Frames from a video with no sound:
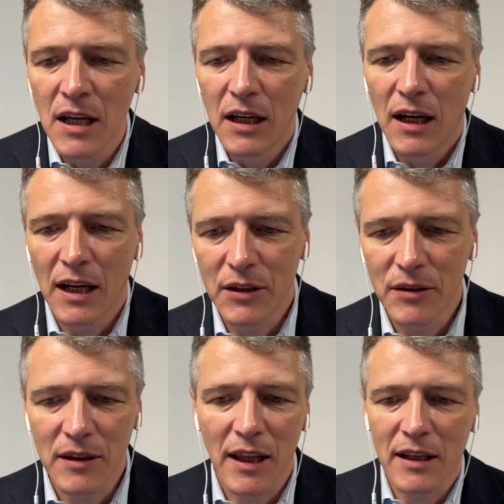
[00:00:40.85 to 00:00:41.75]
I don't
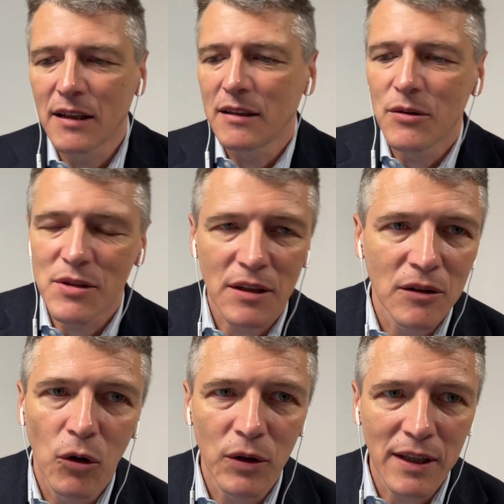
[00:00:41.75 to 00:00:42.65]
like using
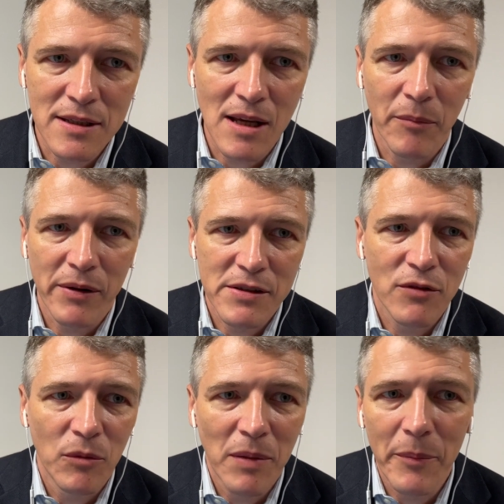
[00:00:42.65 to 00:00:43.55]
only examples
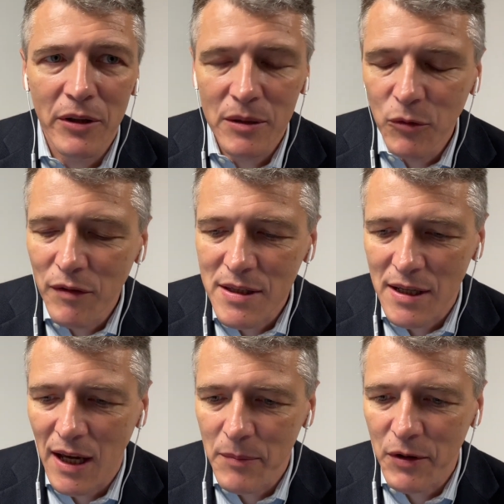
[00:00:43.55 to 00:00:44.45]
from popular movies.
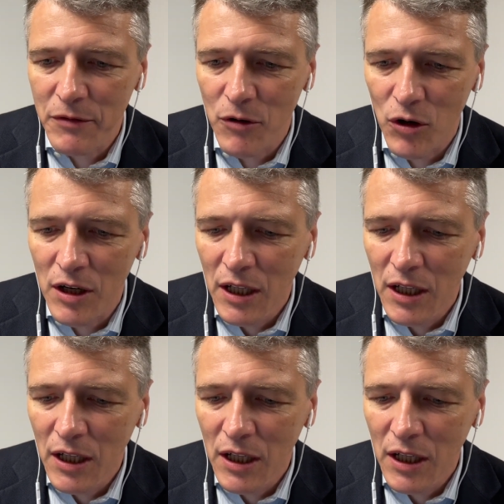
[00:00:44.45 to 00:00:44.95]
I prefer